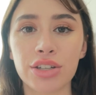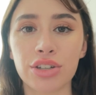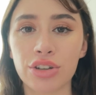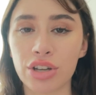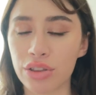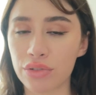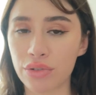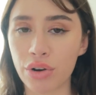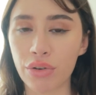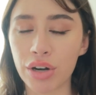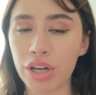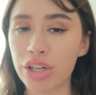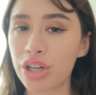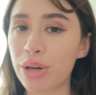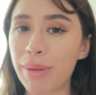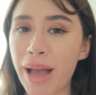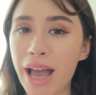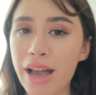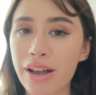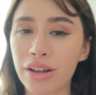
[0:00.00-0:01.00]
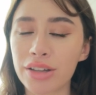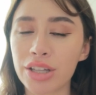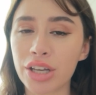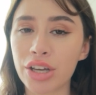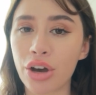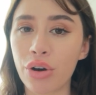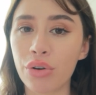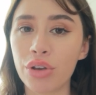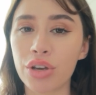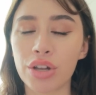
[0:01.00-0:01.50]
You can throw it in your bag on the
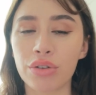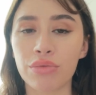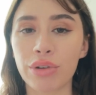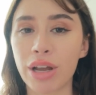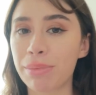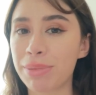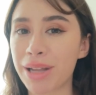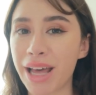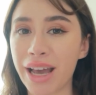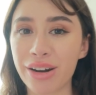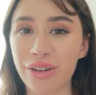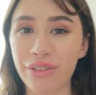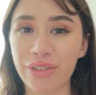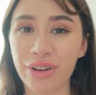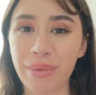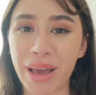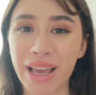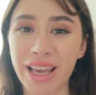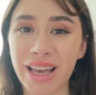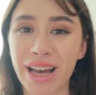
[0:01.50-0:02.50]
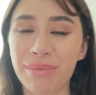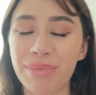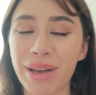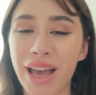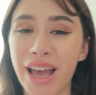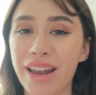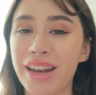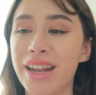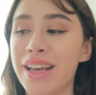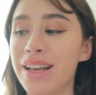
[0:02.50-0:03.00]
go, you can reapply it over makeup,
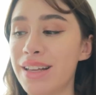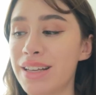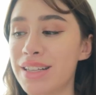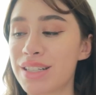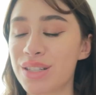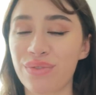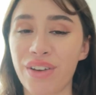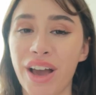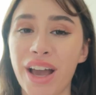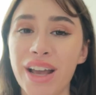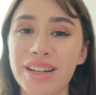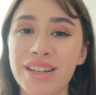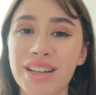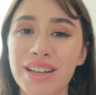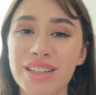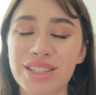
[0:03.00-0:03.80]
and it is fine.